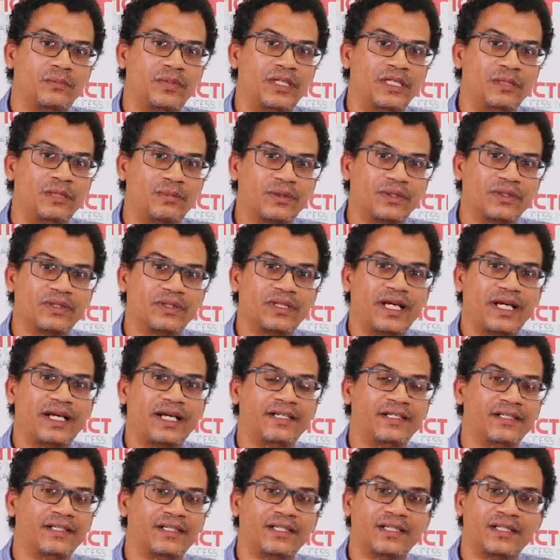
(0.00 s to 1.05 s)
people
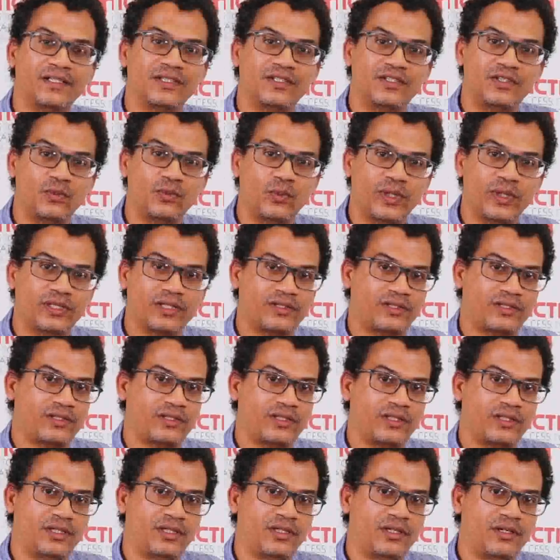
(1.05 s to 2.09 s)
and the wealth